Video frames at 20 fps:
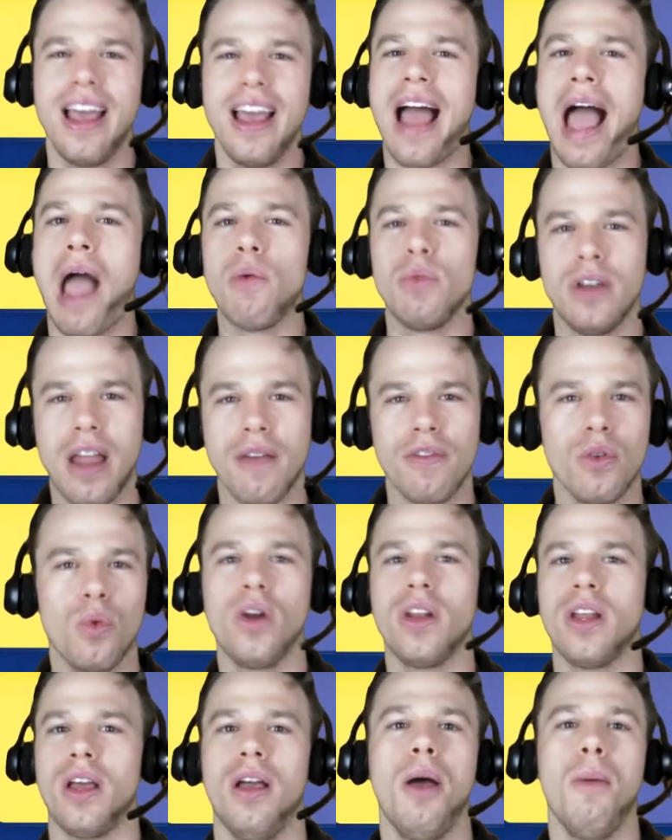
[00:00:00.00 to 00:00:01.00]
I would never
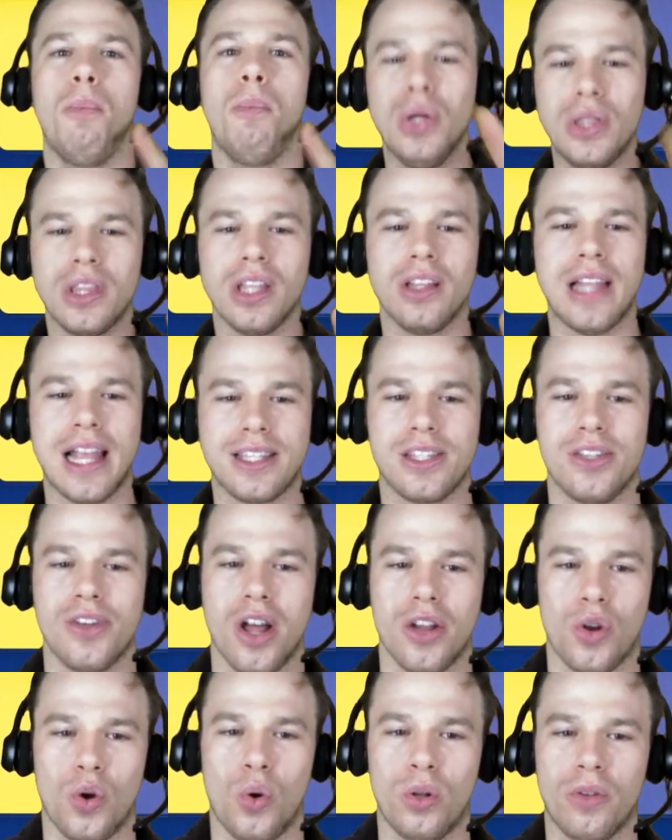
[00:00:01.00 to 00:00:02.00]
want to put the lesson
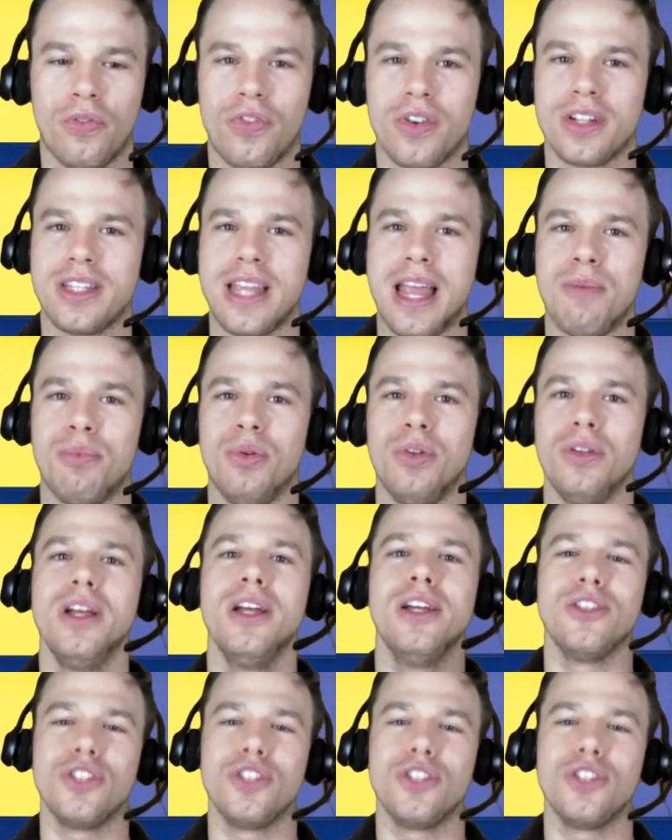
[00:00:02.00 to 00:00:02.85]
on hold, for example,